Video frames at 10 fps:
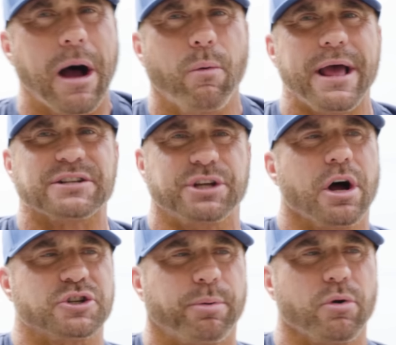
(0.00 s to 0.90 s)
I want to ask you
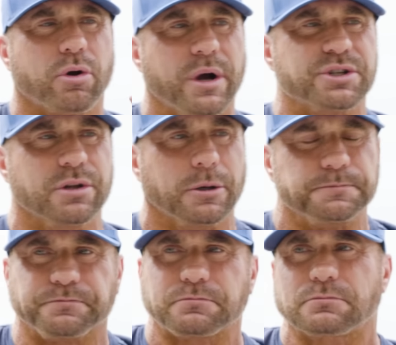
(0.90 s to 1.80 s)
an entrepreneur question though.
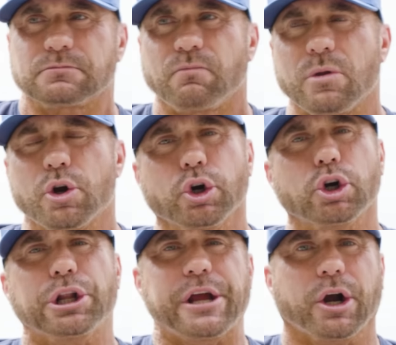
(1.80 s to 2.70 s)
Yeah.
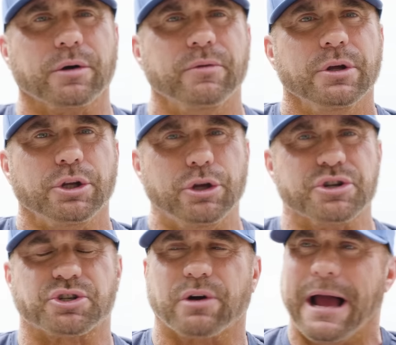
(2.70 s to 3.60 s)
Earlier,
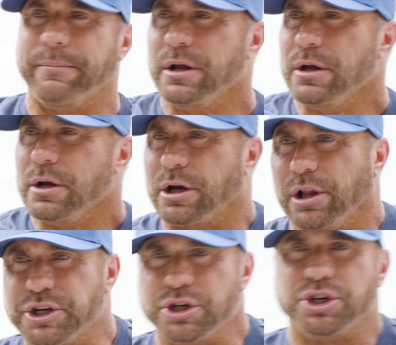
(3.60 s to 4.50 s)
you described
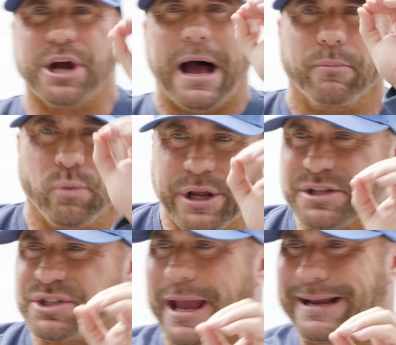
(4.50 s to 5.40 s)
collision shop,
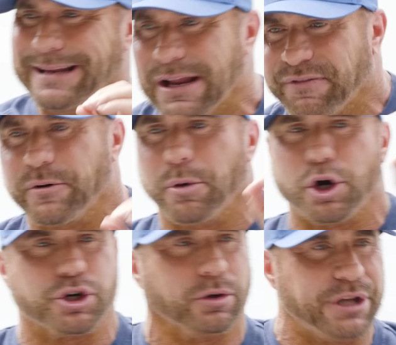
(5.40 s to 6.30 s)
real estate,
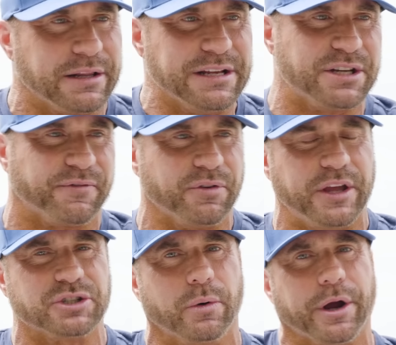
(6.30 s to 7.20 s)
infomercial. You had these different
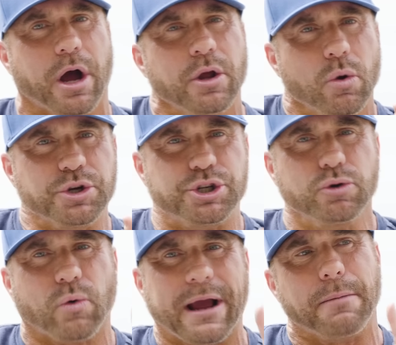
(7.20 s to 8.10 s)
things going on. Would
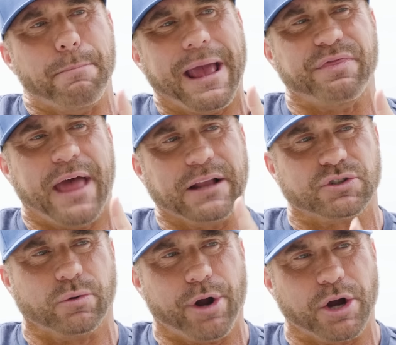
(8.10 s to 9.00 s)
you recommend
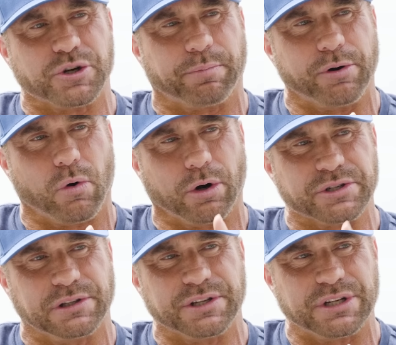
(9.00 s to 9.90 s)
that to an entrepreneur
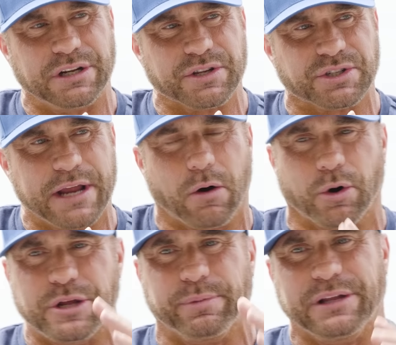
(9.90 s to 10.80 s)
who's listening to this now,
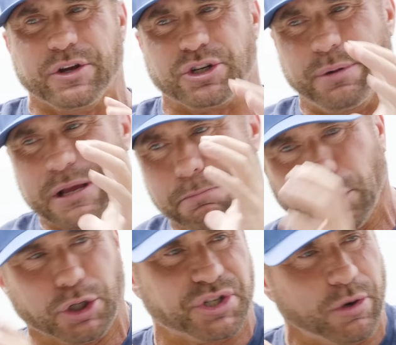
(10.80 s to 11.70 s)
or do you believe they should be
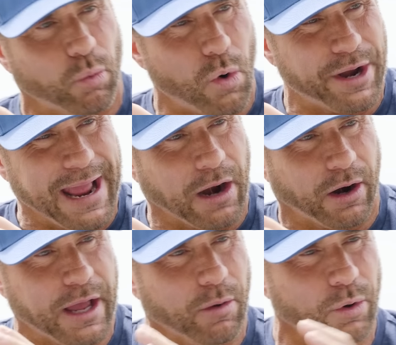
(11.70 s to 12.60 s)
immersed in one
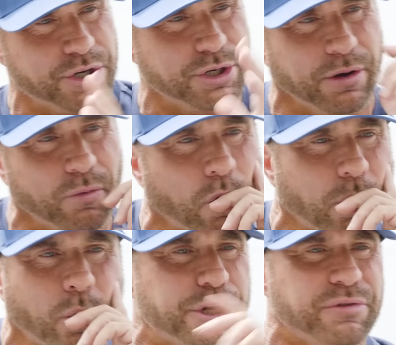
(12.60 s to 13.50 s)
area? Would you,
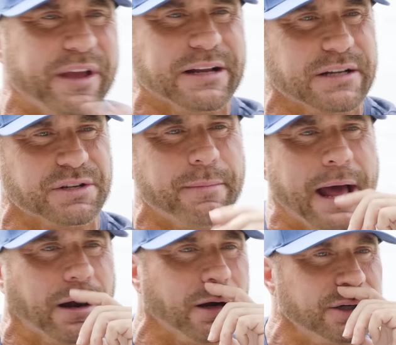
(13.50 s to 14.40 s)
or, or do you think it doesn't matter?